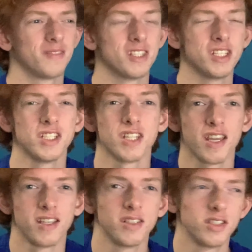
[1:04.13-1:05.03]
this is
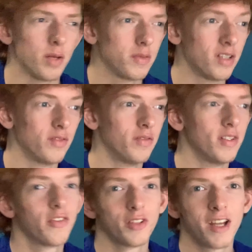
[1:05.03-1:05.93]
like something
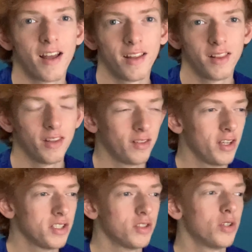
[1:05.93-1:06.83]
different that I
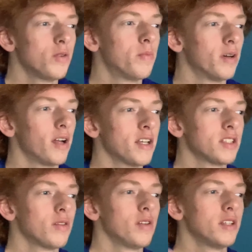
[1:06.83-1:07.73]
listen to, but I
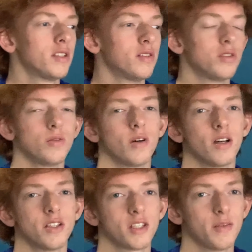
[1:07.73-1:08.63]
still listen to uh,
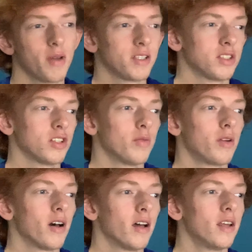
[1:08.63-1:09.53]
Ski Mask the Slump
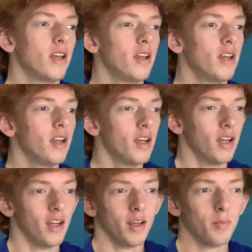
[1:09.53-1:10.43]
God.
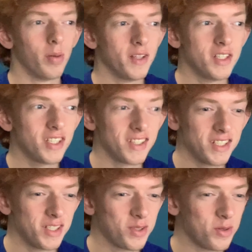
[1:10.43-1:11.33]
But this is this
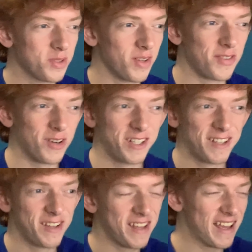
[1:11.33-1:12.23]
is cool so far. You
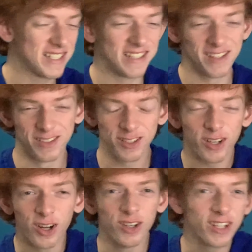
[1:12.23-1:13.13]
know, he has to.
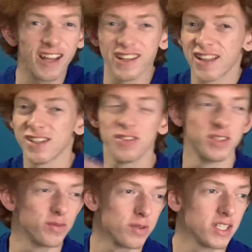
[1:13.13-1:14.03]
oh, I, I, love his
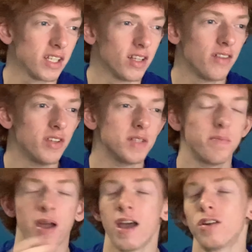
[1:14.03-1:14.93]
voice. I love his
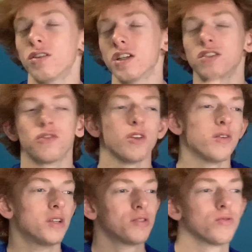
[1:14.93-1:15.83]
pattern, his flow,
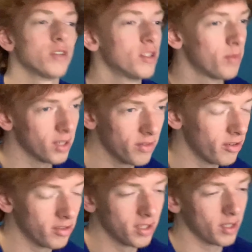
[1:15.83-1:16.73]
his rhythm. I love
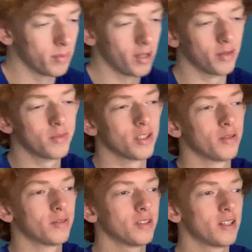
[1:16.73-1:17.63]
everything about him. So
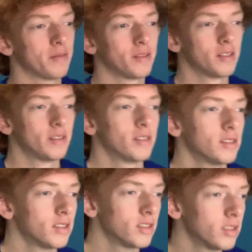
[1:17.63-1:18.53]
yeah. She
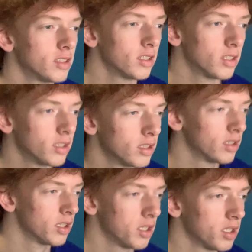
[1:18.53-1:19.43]
immediately treated me like
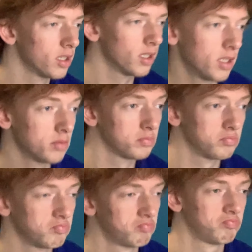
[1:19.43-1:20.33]
others. When
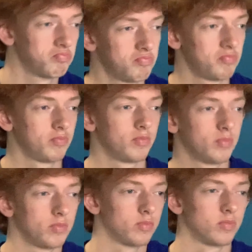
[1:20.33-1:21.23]
I open up my
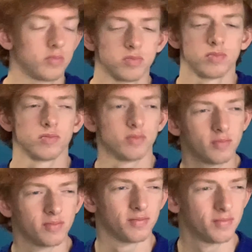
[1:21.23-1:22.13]
energy, rupture the
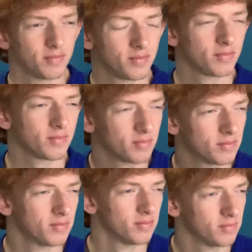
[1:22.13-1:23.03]
world's
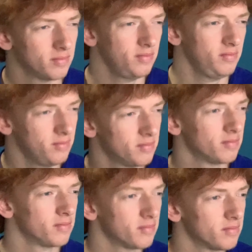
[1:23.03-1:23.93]
structure. Okay.
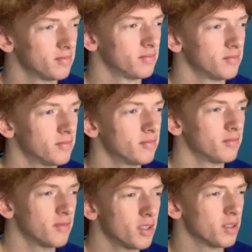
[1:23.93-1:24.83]
Back, back,
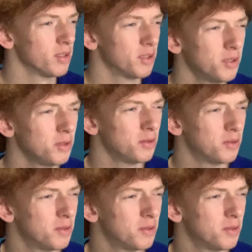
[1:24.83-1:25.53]
back oh.